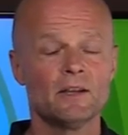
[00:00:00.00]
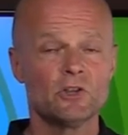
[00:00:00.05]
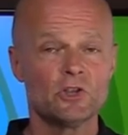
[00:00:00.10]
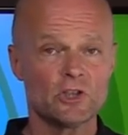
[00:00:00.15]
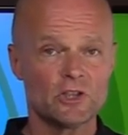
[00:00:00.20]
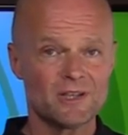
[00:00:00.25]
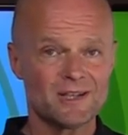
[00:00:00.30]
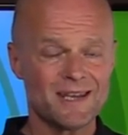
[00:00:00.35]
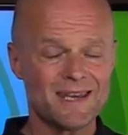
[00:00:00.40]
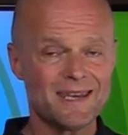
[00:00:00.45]

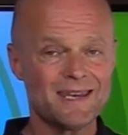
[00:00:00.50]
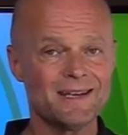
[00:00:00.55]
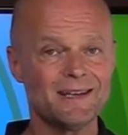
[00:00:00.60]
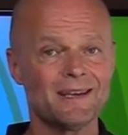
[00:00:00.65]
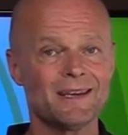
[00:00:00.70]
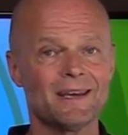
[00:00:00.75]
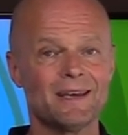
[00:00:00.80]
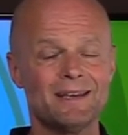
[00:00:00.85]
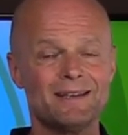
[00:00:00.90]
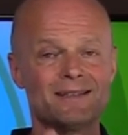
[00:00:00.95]
just
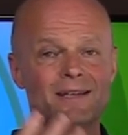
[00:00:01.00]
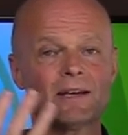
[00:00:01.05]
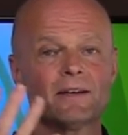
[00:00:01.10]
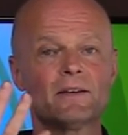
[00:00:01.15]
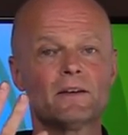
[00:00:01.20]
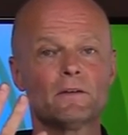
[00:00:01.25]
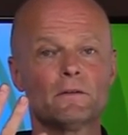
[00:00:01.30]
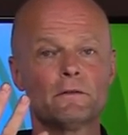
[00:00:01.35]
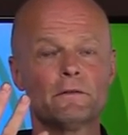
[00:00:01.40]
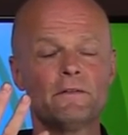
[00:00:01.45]
eating a
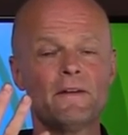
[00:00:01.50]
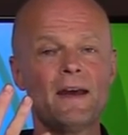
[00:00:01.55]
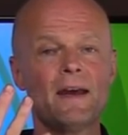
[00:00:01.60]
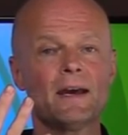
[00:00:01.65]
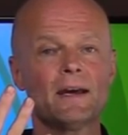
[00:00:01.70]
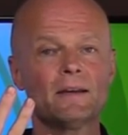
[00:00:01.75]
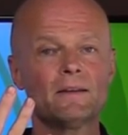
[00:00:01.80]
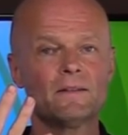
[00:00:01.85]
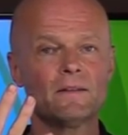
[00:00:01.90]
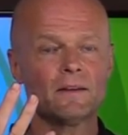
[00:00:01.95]
ton of
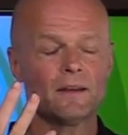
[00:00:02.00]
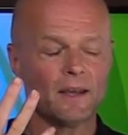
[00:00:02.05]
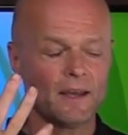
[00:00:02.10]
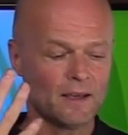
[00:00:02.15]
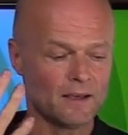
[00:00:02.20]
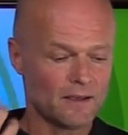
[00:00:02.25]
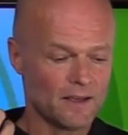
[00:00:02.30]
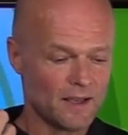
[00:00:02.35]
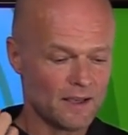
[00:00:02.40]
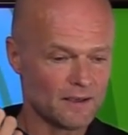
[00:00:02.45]
fat
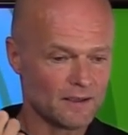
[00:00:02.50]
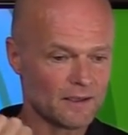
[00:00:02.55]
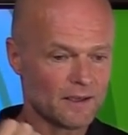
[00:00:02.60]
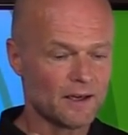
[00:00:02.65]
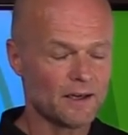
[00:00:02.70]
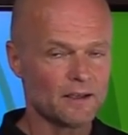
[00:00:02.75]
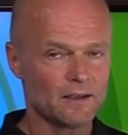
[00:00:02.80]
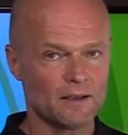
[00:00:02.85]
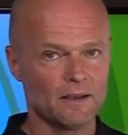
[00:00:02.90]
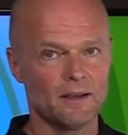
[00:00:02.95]
and
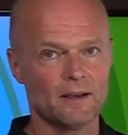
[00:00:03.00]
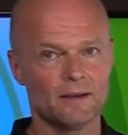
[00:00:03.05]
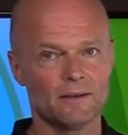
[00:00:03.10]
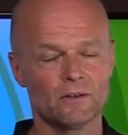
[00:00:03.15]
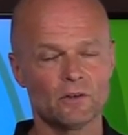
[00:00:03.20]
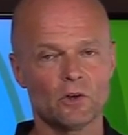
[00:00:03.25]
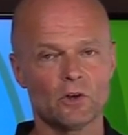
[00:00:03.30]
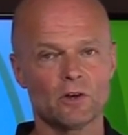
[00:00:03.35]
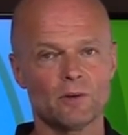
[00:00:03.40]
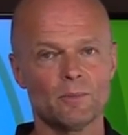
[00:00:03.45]
cutting
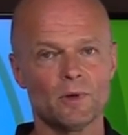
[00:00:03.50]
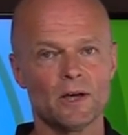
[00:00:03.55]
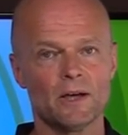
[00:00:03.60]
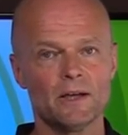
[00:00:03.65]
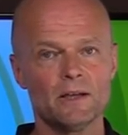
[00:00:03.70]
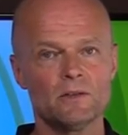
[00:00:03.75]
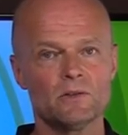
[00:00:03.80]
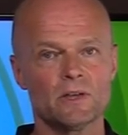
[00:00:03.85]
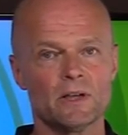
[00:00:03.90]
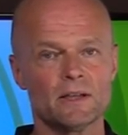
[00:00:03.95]
out
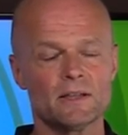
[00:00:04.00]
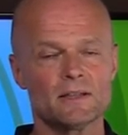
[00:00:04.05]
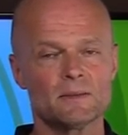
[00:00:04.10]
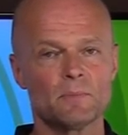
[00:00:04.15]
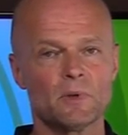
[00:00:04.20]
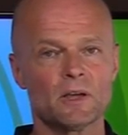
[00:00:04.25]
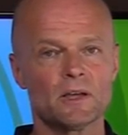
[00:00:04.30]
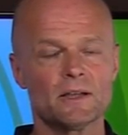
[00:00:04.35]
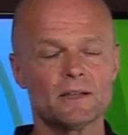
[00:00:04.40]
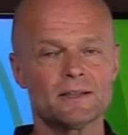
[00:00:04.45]
carbohydrates,
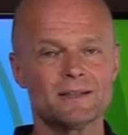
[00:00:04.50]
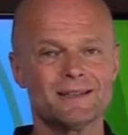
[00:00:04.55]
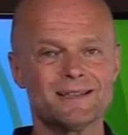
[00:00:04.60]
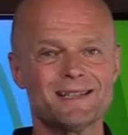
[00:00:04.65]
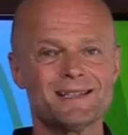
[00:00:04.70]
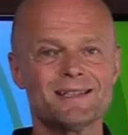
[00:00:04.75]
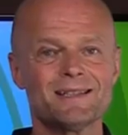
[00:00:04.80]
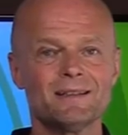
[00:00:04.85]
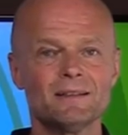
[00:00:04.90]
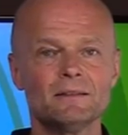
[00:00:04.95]
because it
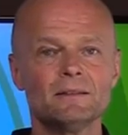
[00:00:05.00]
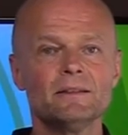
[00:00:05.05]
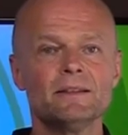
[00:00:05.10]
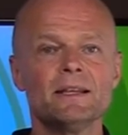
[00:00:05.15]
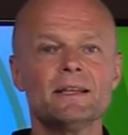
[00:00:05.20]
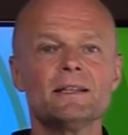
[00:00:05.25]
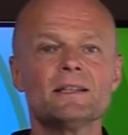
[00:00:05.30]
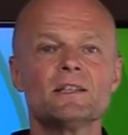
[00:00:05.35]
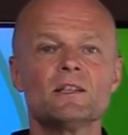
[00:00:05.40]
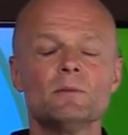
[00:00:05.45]
still
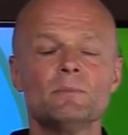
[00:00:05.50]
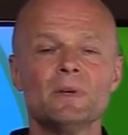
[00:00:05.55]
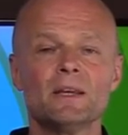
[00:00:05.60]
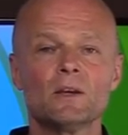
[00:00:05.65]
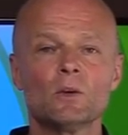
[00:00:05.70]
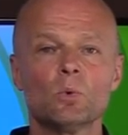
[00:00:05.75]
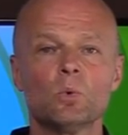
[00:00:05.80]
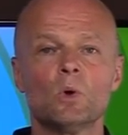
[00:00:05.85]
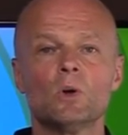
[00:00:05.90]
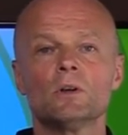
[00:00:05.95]
needs to be
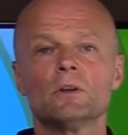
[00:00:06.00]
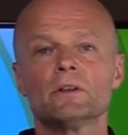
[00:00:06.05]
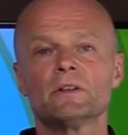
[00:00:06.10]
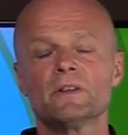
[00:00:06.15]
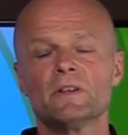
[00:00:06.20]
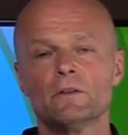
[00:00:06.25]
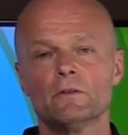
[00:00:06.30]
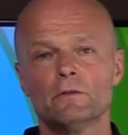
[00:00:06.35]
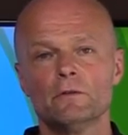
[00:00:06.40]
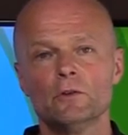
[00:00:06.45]

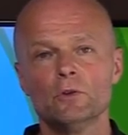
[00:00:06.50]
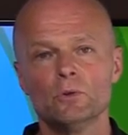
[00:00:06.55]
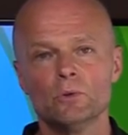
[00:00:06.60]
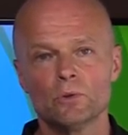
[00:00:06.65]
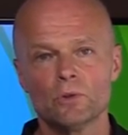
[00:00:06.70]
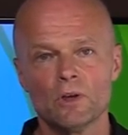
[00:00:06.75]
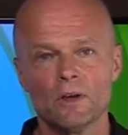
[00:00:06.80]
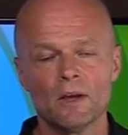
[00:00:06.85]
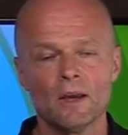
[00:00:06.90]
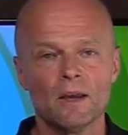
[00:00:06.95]
quality
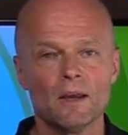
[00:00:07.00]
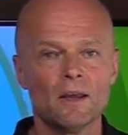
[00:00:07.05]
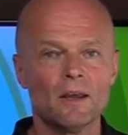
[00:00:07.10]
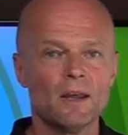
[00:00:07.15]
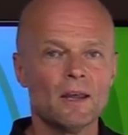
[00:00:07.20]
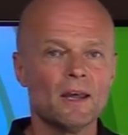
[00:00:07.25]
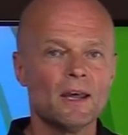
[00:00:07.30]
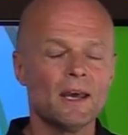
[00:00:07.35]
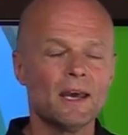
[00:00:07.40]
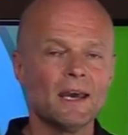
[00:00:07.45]
food.
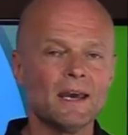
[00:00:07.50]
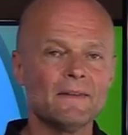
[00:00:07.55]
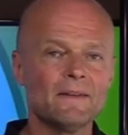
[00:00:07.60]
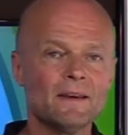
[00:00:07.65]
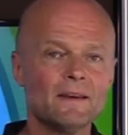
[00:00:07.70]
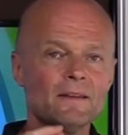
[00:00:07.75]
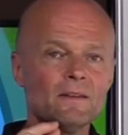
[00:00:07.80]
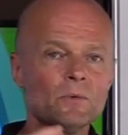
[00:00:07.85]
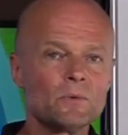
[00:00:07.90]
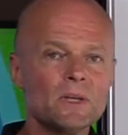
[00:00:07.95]
And the
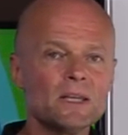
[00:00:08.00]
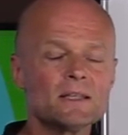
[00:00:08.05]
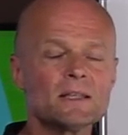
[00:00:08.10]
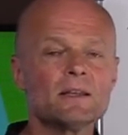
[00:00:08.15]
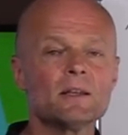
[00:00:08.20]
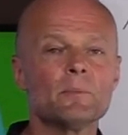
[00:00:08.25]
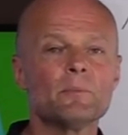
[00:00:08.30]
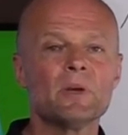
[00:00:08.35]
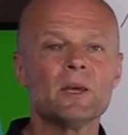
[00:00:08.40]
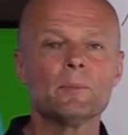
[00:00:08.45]
other reason
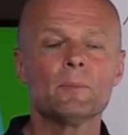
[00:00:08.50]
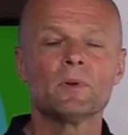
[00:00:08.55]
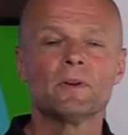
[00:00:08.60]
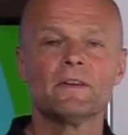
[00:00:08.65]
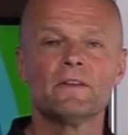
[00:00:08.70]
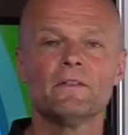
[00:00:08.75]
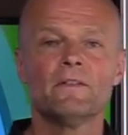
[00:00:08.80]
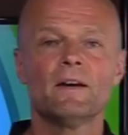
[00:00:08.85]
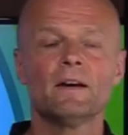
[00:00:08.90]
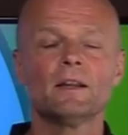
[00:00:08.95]
that people
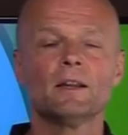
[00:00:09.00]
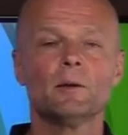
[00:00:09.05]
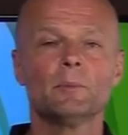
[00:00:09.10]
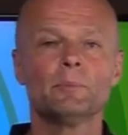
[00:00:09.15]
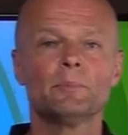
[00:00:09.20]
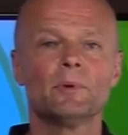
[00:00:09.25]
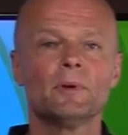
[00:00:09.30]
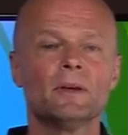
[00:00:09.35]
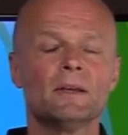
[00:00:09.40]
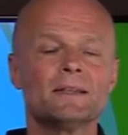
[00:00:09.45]

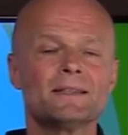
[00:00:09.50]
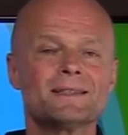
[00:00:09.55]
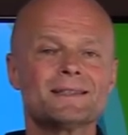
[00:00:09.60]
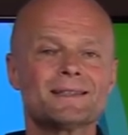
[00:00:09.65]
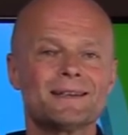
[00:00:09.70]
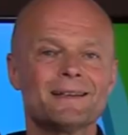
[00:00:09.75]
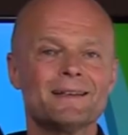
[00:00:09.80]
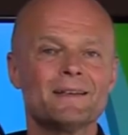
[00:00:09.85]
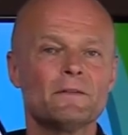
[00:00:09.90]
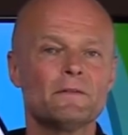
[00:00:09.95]
develop
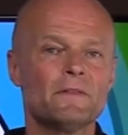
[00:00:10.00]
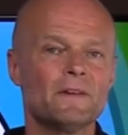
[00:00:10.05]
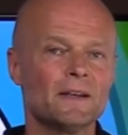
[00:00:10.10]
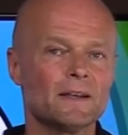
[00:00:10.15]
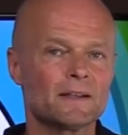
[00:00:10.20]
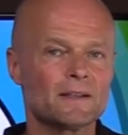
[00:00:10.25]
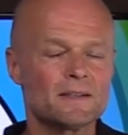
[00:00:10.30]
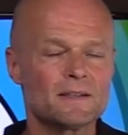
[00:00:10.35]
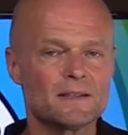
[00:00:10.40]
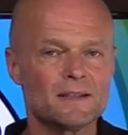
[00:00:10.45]
side
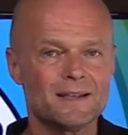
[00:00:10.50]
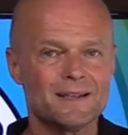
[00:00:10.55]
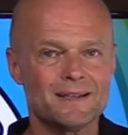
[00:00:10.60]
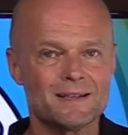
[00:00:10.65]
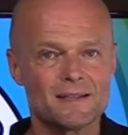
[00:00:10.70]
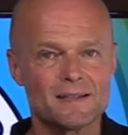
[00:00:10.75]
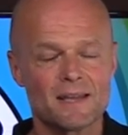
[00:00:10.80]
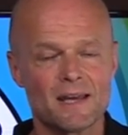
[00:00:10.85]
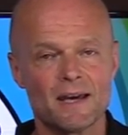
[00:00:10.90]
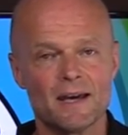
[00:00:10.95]
effects
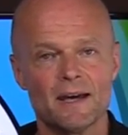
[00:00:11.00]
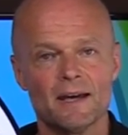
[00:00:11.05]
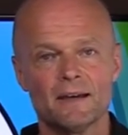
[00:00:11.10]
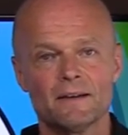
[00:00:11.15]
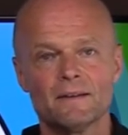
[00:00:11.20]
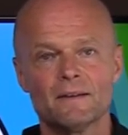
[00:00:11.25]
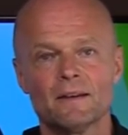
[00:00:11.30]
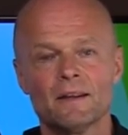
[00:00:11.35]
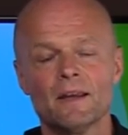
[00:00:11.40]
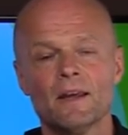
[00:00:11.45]
is
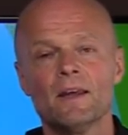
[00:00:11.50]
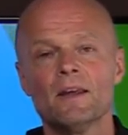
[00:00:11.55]
that